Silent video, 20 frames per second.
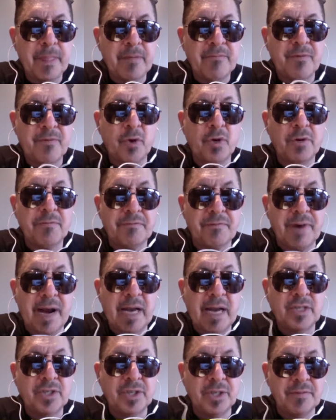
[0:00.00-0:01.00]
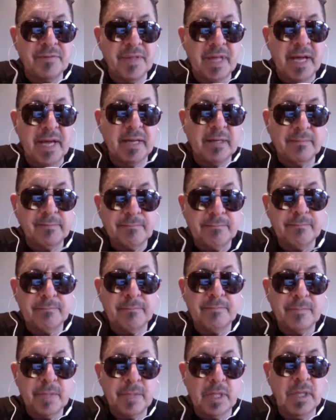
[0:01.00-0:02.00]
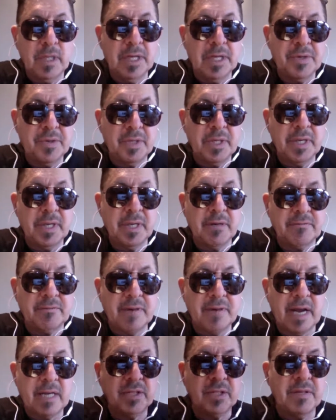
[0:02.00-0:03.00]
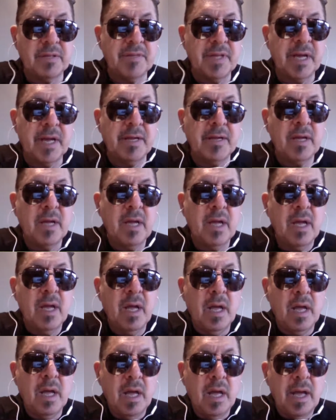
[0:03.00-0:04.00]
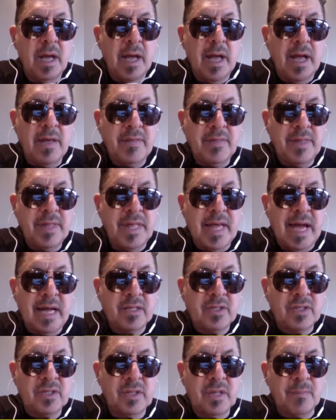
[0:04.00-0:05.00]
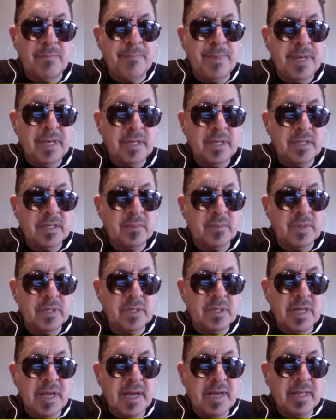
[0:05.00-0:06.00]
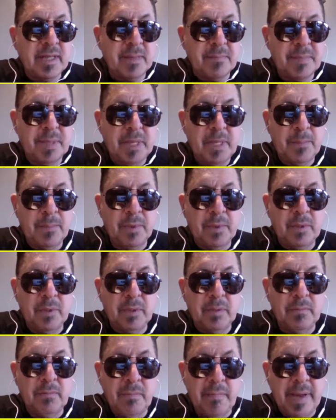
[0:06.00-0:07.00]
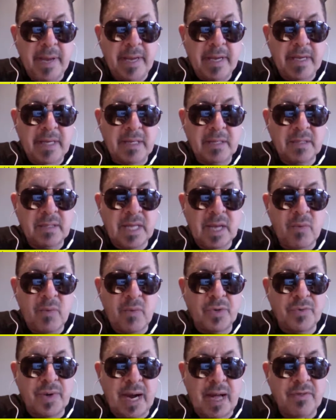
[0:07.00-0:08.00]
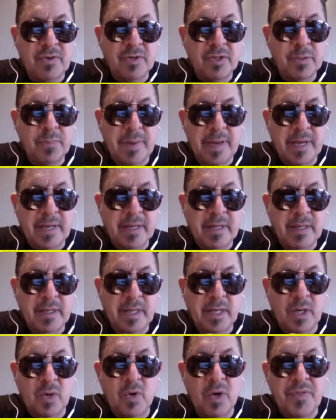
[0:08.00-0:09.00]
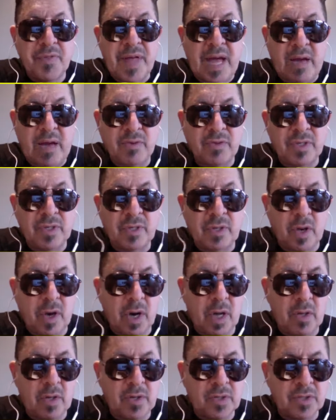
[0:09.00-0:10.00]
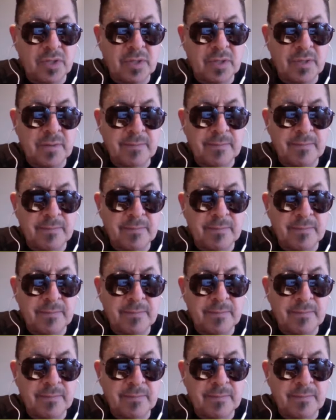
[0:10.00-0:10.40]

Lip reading: for a fraction of that, literally a fraction of that. And that's the biggest mistake that people make, is they would rather spend $1,000